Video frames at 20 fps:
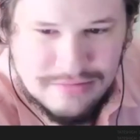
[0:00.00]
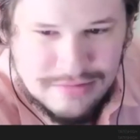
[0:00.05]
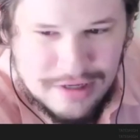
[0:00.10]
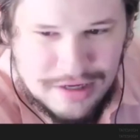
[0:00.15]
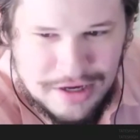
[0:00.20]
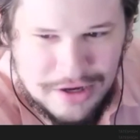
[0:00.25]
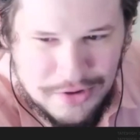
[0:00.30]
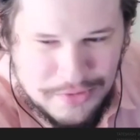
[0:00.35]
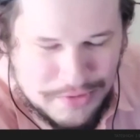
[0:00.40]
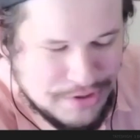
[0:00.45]

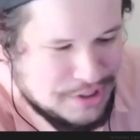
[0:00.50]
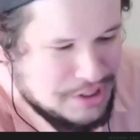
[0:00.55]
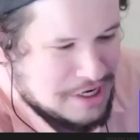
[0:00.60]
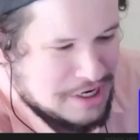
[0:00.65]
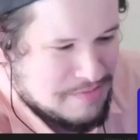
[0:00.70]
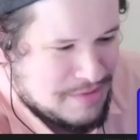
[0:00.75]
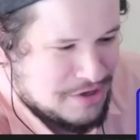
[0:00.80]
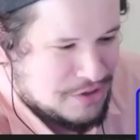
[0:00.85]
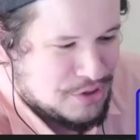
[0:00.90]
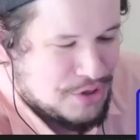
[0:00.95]
We were talking
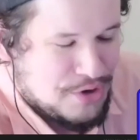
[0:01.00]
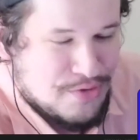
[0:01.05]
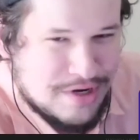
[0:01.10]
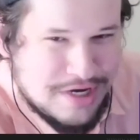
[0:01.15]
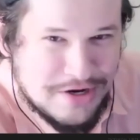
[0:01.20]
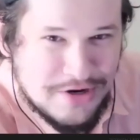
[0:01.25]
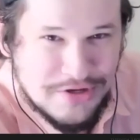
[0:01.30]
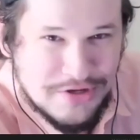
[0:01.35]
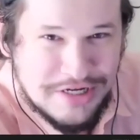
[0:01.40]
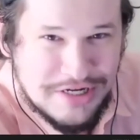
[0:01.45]
about Tony
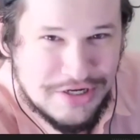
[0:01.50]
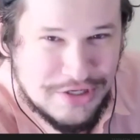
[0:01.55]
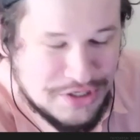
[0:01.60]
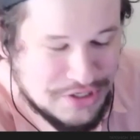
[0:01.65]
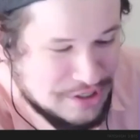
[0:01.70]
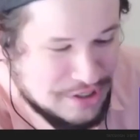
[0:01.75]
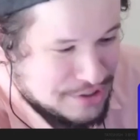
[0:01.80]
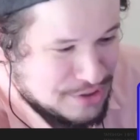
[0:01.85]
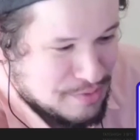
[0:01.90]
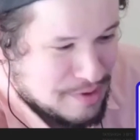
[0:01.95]
earlier, so I
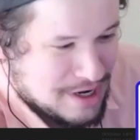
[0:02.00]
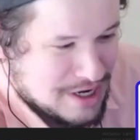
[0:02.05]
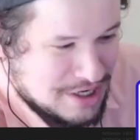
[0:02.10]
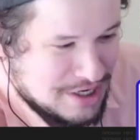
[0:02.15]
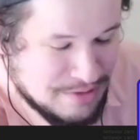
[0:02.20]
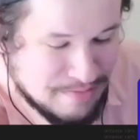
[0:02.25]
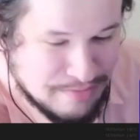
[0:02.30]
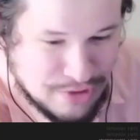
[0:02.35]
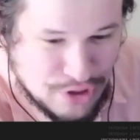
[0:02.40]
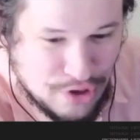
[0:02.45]
just wanted to
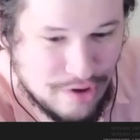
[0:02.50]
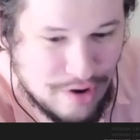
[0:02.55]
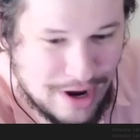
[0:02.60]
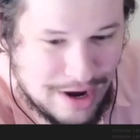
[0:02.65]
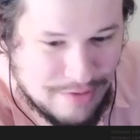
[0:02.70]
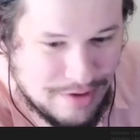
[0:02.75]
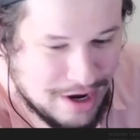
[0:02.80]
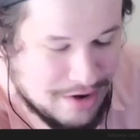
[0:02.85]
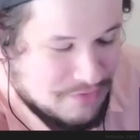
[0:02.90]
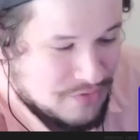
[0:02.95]
blow out
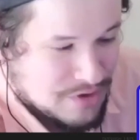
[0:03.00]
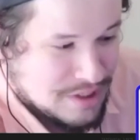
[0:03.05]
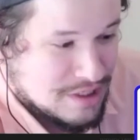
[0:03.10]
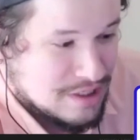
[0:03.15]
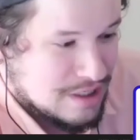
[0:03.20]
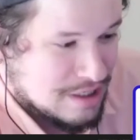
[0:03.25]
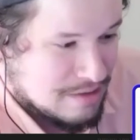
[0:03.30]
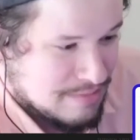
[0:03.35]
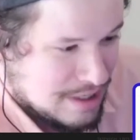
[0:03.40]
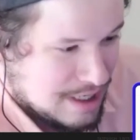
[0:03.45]
everything
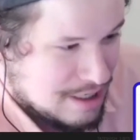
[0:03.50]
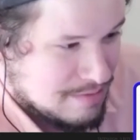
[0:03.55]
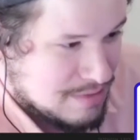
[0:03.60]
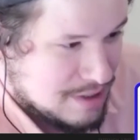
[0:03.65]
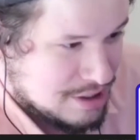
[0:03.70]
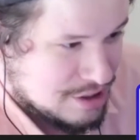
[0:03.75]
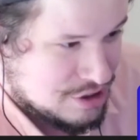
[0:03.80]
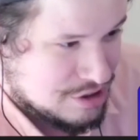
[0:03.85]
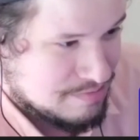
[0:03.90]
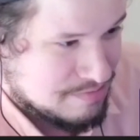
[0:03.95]
in my
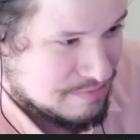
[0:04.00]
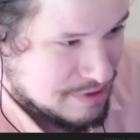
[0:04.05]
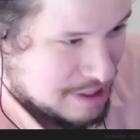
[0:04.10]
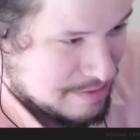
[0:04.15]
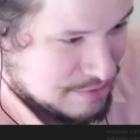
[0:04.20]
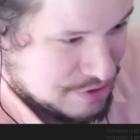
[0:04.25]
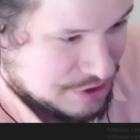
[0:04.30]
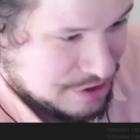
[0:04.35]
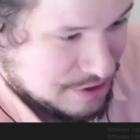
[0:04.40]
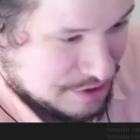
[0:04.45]
image, but I'm
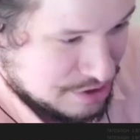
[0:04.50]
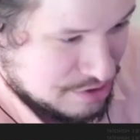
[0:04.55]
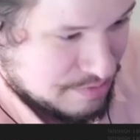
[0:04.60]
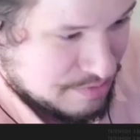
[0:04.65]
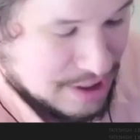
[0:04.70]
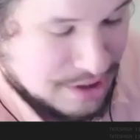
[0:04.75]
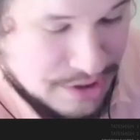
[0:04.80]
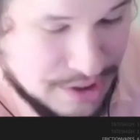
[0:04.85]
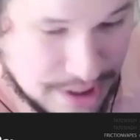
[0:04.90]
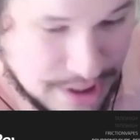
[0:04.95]
sure Zoom
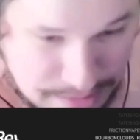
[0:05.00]
killed it.